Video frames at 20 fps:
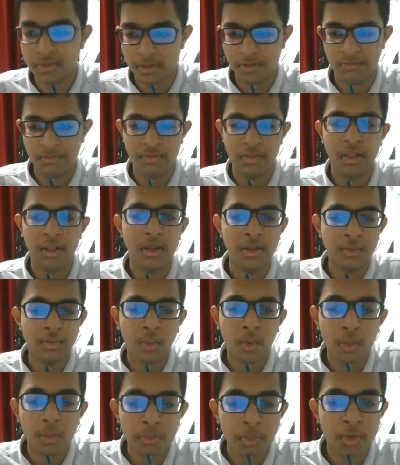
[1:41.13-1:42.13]
If they
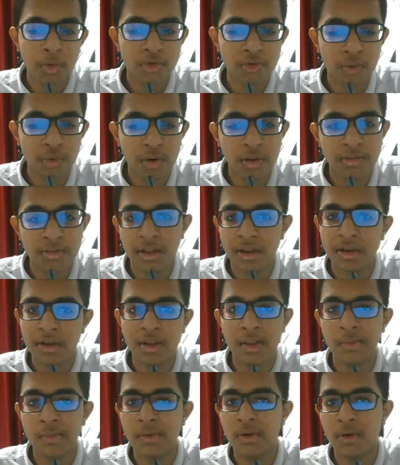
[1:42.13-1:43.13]
want more storage, then
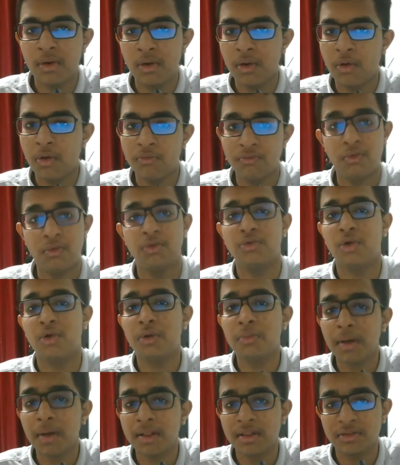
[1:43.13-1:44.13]
they will of course
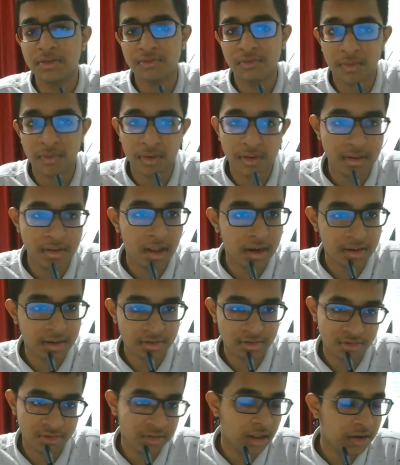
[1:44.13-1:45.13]
not buy this phone.
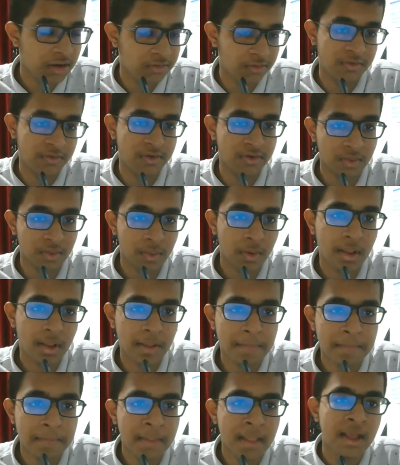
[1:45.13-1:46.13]
That's for
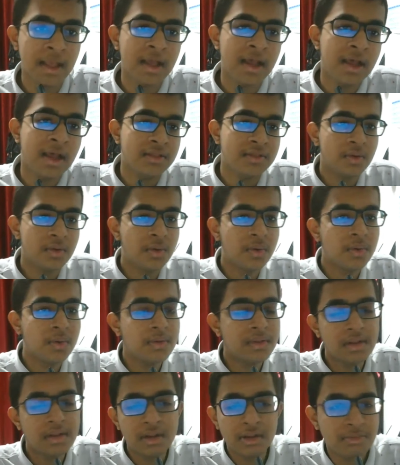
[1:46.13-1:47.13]
sure.
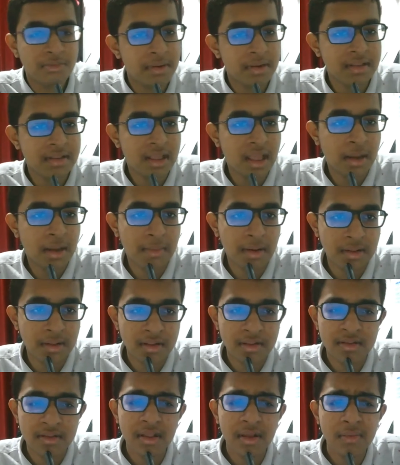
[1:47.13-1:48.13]
So display and camera,
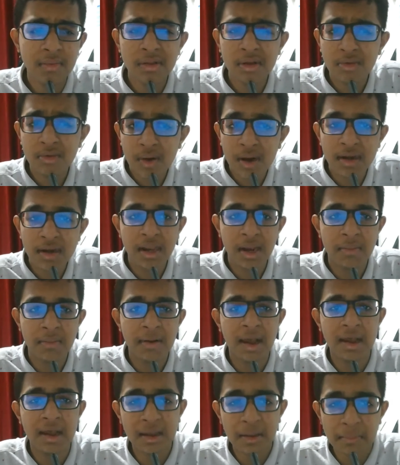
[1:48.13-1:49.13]
this is having great
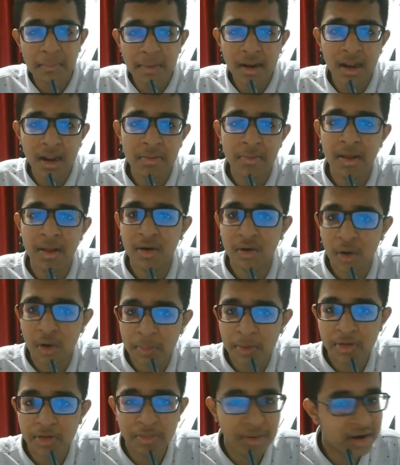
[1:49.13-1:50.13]
camera accompanied by a
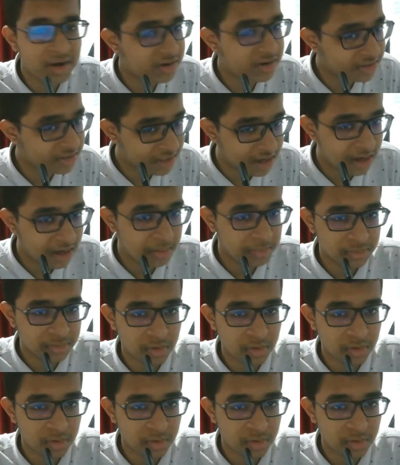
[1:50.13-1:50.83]
robust battery setup.